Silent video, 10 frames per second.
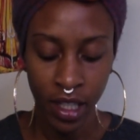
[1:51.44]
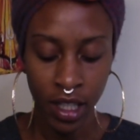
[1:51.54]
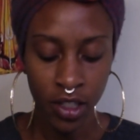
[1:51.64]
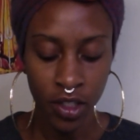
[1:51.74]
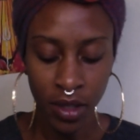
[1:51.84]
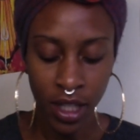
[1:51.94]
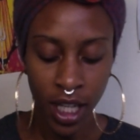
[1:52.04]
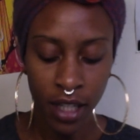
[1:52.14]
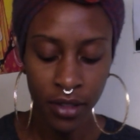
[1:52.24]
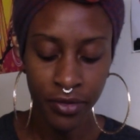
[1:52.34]
a
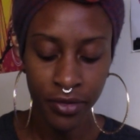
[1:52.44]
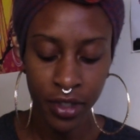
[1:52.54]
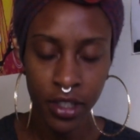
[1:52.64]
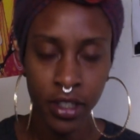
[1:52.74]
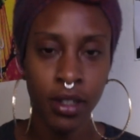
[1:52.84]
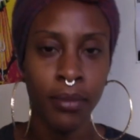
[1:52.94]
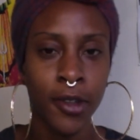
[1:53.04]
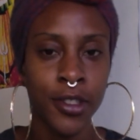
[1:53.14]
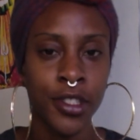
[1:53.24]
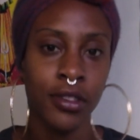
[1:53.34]
lot of good
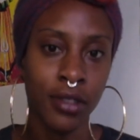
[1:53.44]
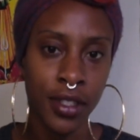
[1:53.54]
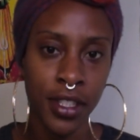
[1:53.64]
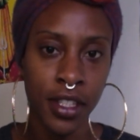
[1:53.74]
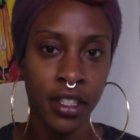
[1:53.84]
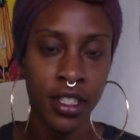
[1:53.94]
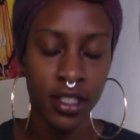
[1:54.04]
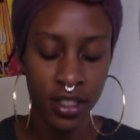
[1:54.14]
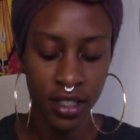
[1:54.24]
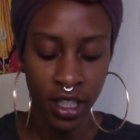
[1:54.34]
emotional clearance,